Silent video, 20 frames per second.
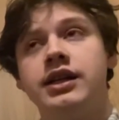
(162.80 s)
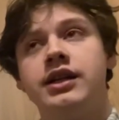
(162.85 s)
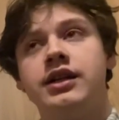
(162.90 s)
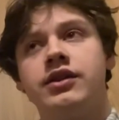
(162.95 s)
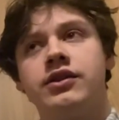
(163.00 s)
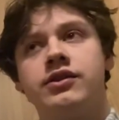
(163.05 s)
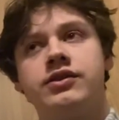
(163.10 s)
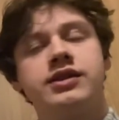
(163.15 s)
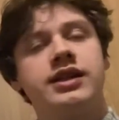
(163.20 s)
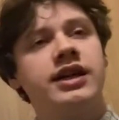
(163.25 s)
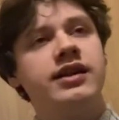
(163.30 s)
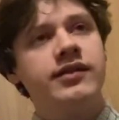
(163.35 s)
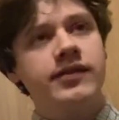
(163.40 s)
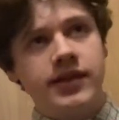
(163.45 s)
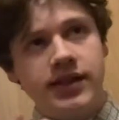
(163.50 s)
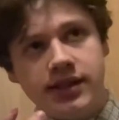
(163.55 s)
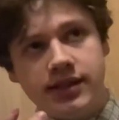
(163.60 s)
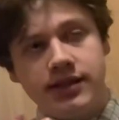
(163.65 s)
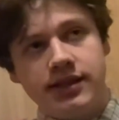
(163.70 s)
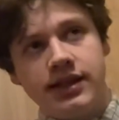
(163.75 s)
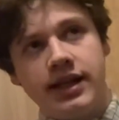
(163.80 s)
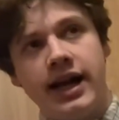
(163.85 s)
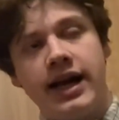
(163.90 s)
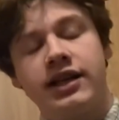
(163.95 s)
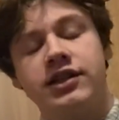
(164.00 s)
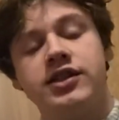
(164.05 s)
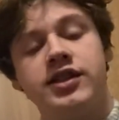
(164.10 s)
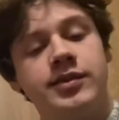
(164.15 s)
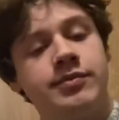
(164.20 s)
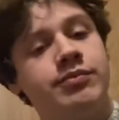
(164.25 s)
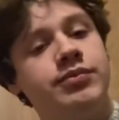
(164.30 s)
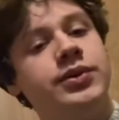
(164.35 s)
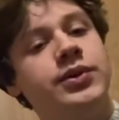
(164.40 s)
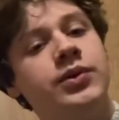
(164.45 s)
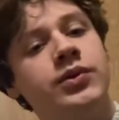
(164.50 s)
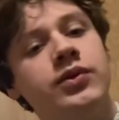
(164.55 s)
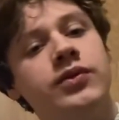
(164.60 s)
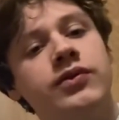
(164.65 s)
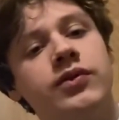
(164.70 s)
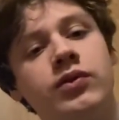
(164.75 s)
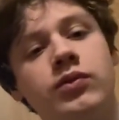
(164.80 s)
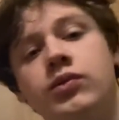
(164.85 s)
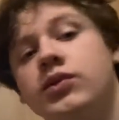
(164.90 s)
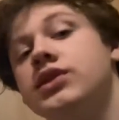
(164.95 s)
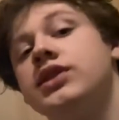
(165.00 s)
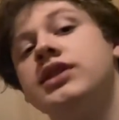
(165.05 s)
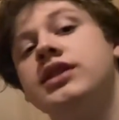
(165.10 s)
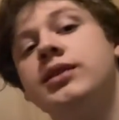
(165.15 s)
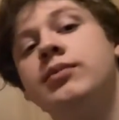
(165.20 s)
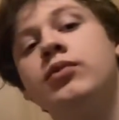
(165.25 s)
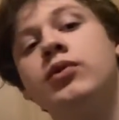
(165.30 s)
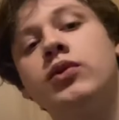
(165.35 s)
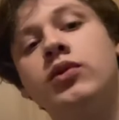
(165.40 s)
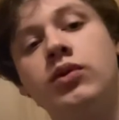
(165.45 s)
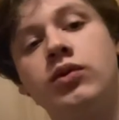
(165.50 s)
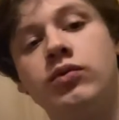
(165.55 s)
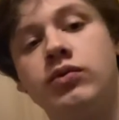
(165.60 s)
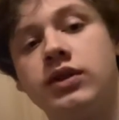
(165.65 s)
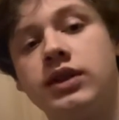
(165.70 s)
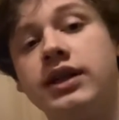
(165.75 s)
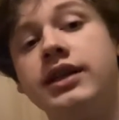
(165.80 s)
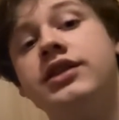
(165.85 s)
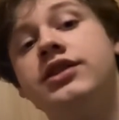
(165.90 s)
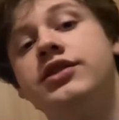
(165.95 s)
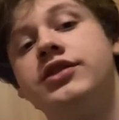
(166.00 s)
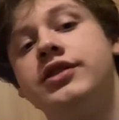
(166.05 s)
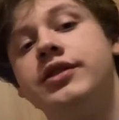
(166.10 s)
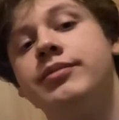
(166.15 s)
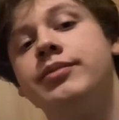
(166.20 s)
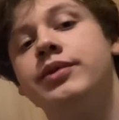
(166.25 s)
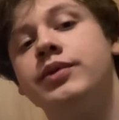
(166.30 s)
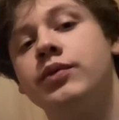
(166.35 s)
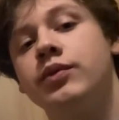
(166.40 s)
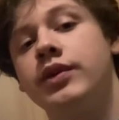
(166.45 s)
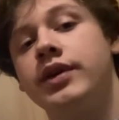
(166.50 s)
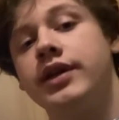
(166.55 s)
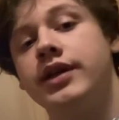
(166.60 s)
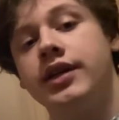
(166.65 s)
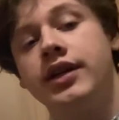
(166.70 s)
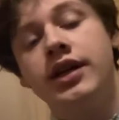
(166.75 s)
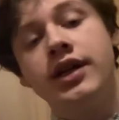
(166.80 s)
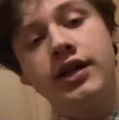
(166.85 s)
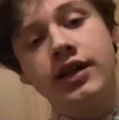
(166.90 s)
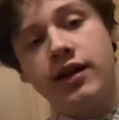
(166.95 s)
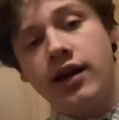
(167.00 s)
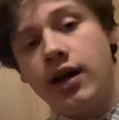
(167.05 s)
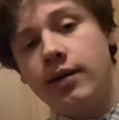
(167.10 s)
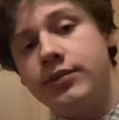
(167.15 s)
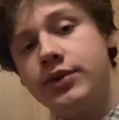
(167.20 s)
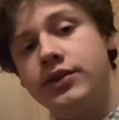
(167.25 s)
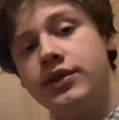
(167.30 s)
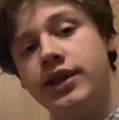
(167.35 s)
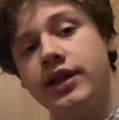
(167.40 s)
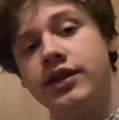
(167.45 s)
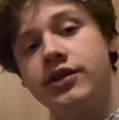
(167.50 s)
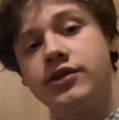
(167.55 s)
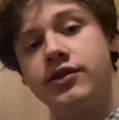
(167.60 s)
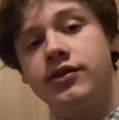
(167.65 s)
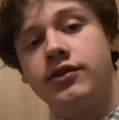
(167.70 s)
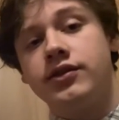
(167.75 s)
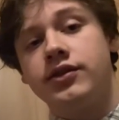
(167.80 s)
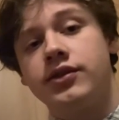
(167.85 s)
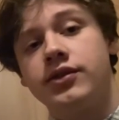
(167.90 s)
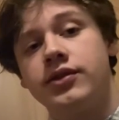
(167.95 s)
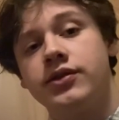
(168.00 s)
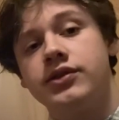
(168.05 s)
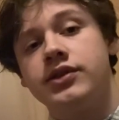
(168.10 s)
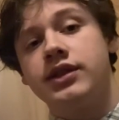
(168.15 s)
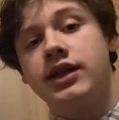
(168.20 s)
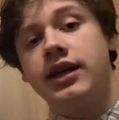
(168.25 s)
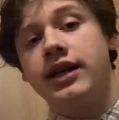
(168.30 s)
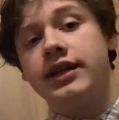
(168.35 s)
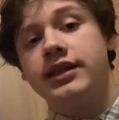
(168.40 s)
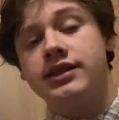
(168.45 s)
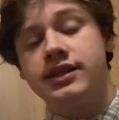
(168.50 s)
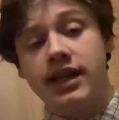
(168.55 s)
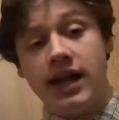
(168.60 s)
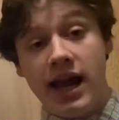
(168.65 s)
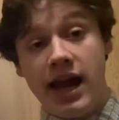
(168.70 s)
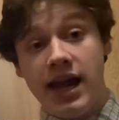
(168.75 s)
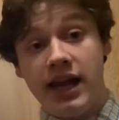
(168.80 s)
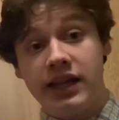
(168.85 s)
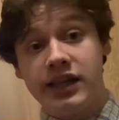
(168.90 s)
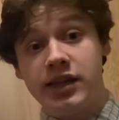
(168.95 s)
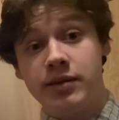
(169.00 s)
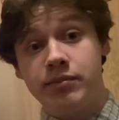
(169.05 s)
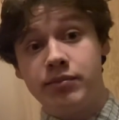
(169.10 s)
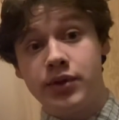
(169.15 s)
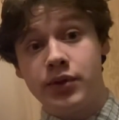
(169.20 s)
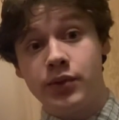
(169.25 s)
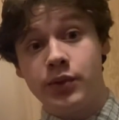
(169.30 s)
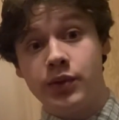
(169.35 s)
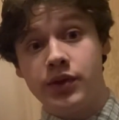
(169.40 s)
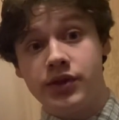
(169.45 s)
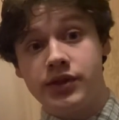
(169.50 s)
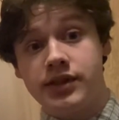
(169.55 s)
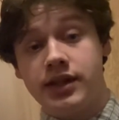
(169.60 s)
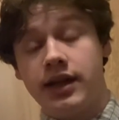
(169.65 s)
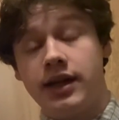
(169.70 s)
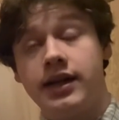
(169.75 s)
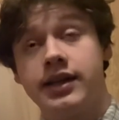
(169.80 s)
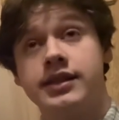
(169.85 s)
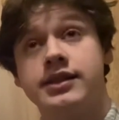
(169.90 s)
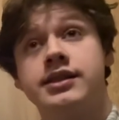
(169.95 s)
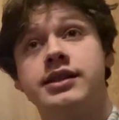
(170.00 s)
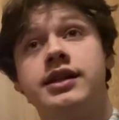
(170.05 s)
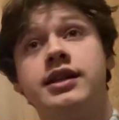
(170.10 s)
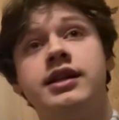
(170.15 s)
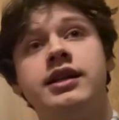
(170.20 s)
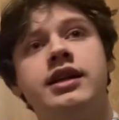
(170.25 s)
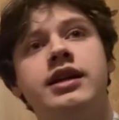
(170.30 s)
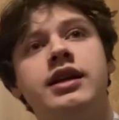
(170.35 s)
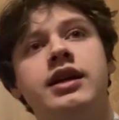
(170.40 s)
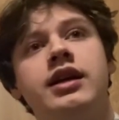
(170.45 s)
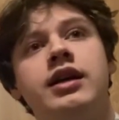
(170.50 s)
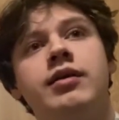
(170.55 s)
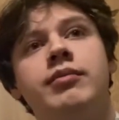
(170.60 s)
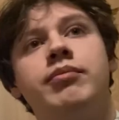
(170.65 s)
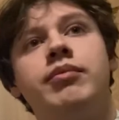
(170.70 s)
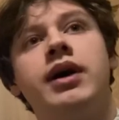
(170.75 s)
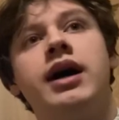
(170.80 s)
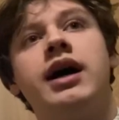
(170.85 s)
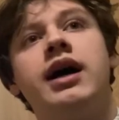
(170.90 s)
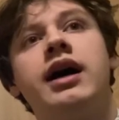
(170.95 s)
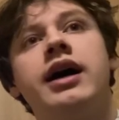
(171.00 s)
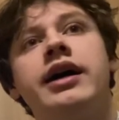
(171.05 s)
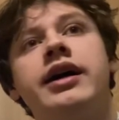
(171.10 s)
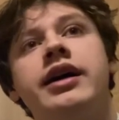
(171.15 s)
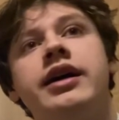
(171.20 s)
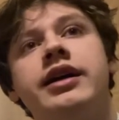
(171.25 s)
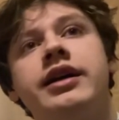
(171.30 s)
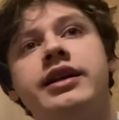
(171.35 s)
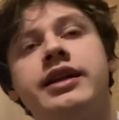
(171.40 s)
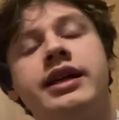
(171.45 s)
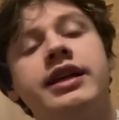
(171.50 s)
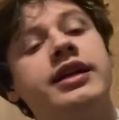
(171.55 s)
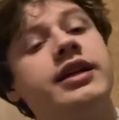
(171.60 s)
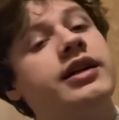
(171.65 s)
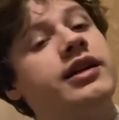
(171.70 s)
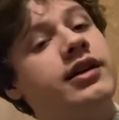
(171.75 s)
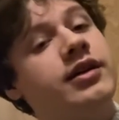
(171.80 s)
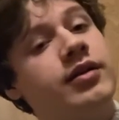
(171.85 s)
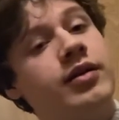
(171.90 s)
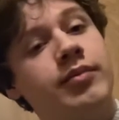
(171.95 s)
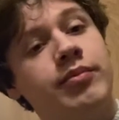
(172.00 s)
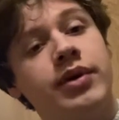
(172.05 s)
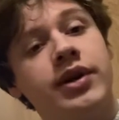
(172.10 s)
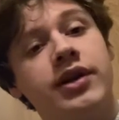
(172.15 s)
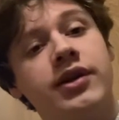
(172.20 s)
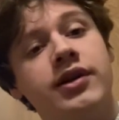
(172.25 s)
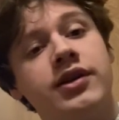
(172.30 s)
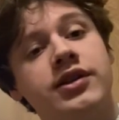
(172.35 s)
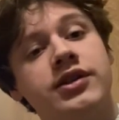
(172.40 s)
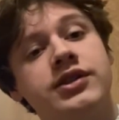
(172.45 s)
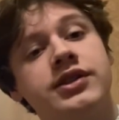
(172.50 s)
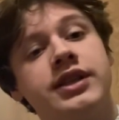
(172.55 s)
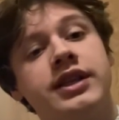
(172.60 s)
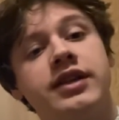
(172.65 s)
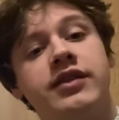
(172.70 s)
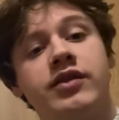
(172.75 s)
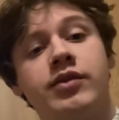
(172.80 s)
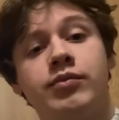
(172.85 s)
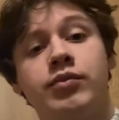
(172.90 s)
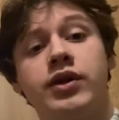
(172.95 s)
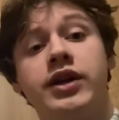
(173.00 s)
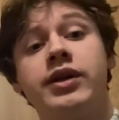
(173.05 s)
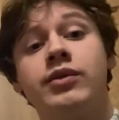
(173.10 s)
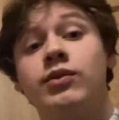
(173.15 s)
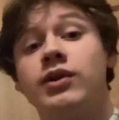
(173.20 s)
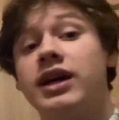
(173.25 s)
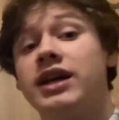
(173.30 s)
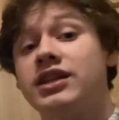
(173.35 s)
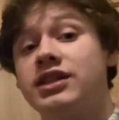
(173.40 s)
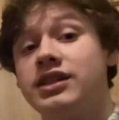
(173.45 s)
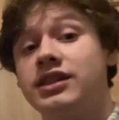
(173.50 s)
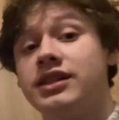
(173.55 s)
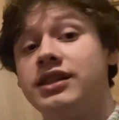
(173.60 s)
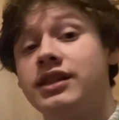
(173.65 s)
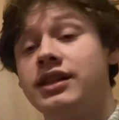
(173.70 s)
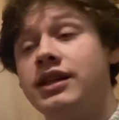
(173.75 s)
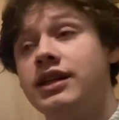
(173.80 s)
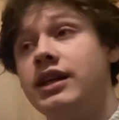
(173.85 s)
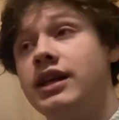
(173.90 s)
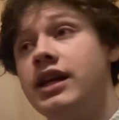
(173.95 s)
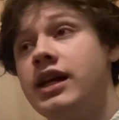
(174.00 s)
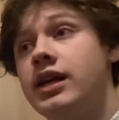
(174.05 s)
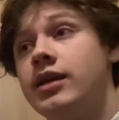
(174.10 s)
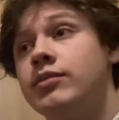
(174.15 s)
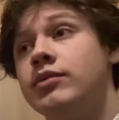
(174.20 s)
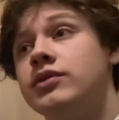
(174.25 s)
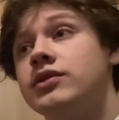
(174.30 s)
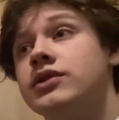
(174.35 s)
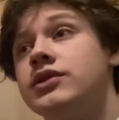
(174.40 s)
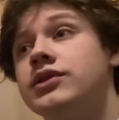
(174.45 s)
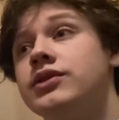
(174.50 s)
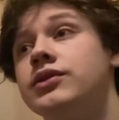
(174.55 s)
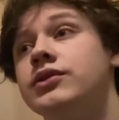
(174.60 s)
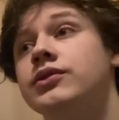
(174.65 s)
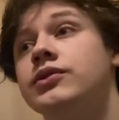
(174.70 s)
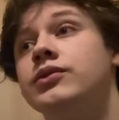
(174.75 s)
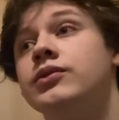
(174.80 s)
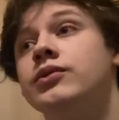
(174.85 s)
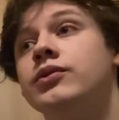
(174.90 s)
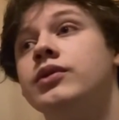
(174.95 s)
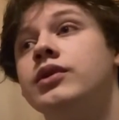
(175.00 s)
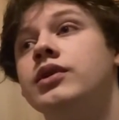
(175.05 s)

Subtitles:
There's kind of this actually beautiful reciprocal relationship between computational neuroscience and computer science. By getting a better understanding of the brain, we're actually able to